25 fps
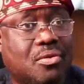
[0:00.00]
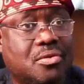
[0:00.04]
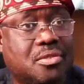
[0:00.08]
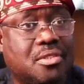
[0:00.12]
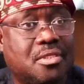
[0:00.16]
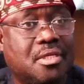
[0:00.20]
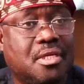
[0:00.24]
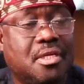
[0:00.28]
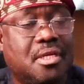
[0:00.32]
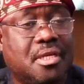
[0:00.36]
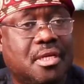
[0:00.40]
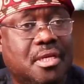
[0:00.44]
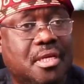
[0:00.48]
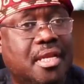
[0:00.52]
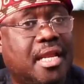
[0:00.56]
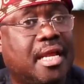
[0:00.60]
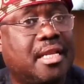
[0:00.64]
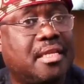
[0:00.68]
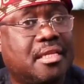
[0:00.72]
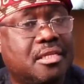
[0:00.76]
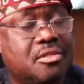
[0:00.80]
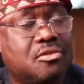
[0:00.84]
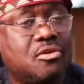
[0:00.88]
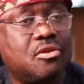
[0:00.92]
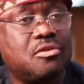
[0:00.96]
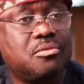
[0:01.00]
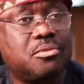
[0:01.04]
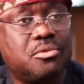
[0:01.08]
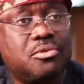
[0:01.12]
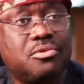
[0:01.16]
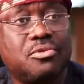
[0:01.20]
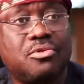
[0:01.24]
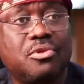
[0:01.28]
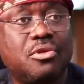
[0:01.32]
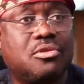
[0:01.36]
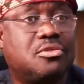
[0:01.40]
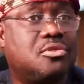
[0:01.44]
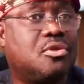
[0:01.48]
costs that this
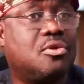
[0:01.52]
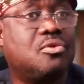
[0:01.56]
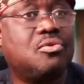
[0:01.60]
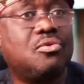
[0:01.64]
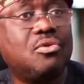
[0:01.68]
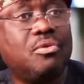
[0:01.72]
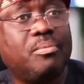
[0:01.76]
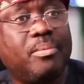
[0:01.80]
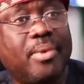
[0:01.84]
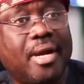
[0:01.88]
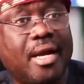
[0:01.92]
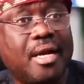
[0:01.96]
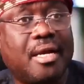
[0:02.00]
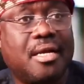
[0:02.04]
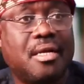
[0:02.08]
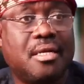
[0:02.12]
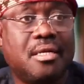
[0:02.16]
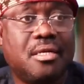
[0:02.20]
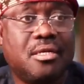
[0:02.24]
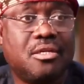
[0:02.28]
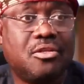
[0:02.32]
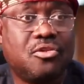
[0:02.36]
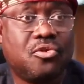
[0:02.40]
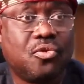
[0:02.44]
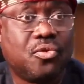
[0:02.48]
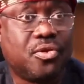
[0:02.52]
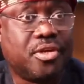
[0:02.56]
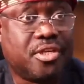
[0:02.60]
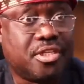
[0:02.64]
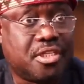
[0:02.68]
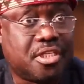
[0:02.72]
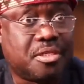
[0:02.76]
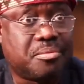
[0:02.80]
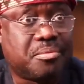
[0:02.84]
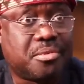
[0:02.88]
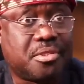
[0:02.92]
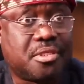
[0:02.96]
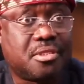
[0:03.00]
hospital does not go back to
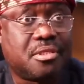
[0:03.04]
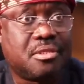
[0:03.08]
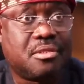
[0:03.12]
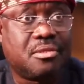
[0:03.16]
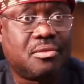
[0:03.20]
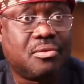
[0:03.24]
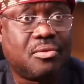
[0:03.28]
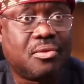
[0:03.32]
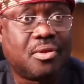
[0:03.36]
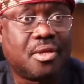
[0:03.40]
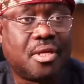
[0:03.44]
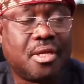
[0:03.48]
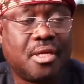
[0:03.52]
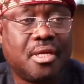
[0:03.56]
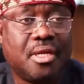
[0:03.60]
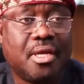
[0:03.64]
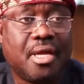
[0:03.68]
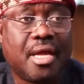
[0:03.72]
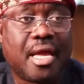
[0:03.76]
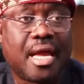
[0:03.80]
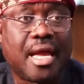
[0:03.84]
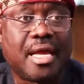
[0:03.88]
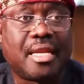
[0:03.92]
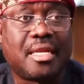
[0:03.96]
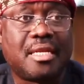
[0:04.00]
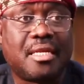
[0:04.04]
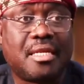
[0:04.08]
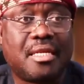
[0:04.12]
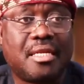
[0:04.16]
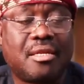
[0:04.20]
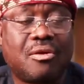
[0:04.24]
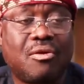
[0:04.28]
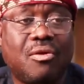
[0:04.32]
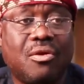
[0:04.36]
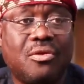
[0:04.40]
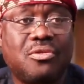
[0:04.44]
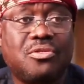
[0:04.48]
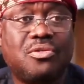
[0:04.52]
Egypt, okay?
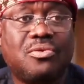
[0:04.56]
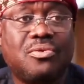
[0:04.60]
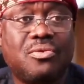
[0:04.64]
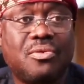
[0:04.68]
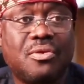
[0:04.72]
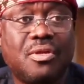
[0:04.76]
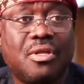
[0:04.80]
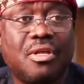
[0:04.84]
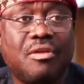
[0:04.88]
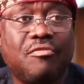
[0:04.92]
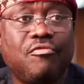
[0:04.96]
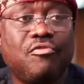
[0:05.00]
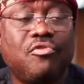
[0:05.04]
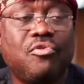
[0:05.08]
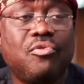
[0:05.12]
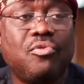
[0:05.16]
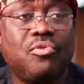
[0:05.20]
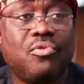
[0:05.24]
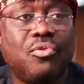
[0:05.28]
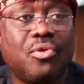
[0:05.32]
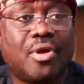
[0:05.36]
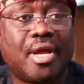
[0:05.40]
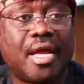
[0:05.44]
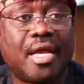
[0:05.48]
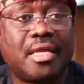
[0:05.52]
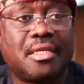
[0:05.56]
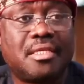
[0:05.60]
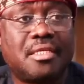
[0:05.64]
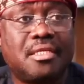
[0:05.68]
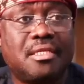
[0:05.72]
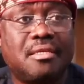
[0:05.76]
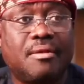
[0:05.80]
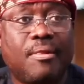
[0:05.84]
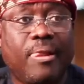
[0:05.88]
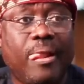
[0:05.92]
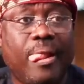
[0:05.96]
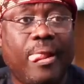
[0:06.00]
And also, if you look at